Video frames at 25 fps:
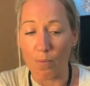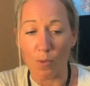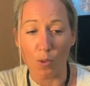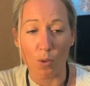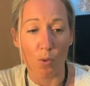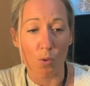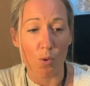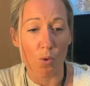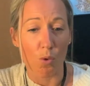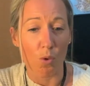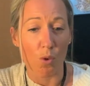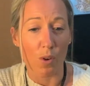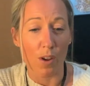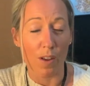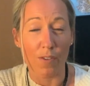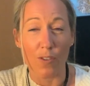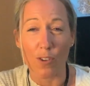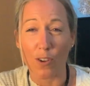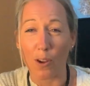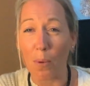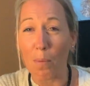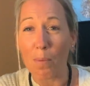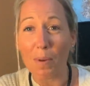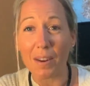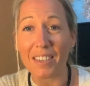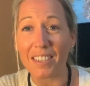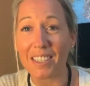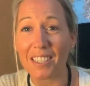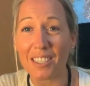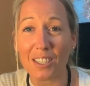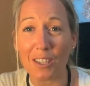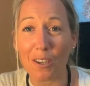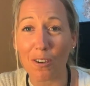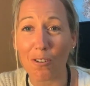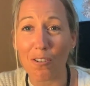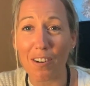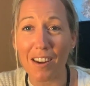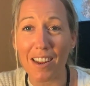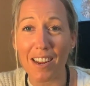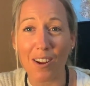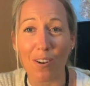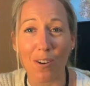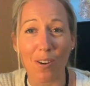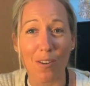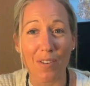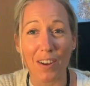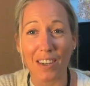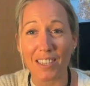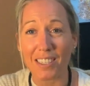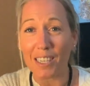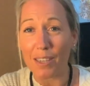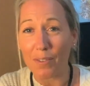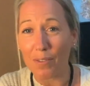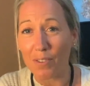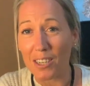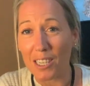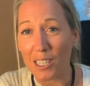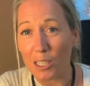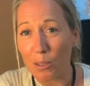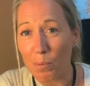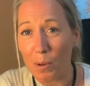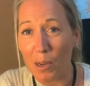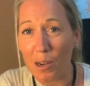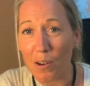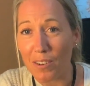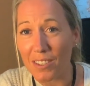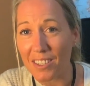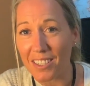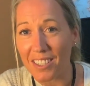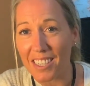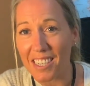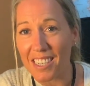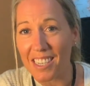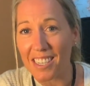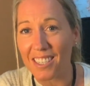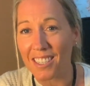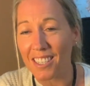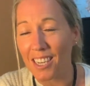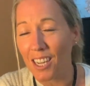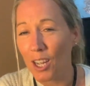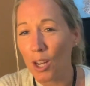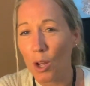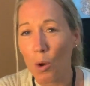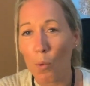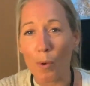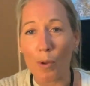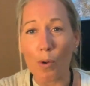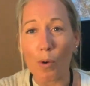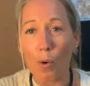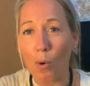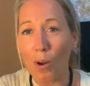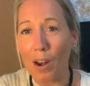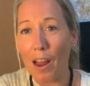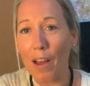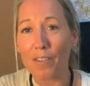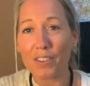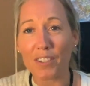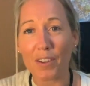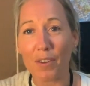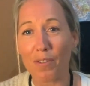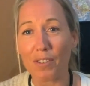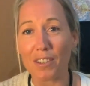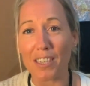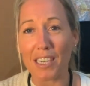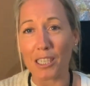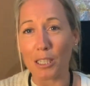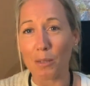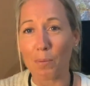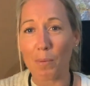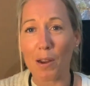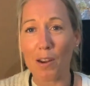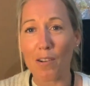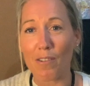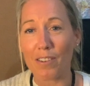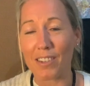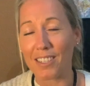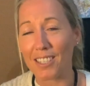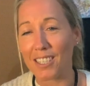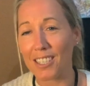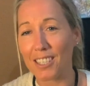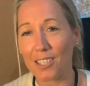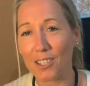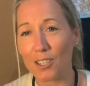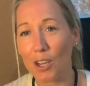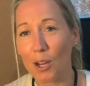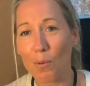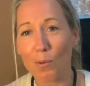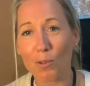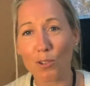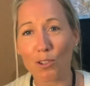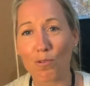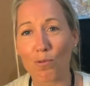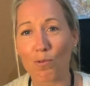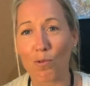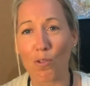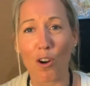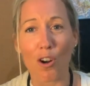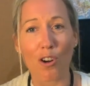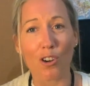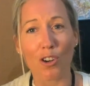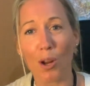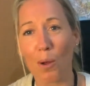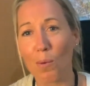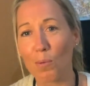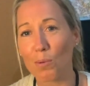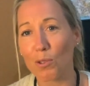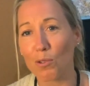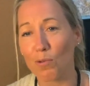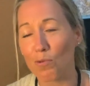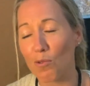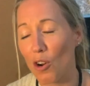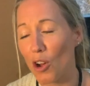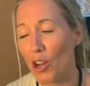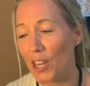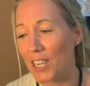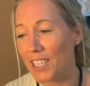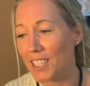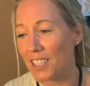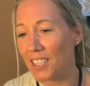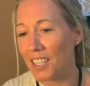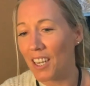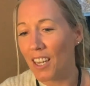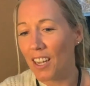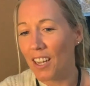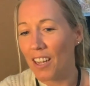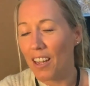or if you completely disagree, or you've had different experiences. We all have different experiences. No one's wrong, no one's right.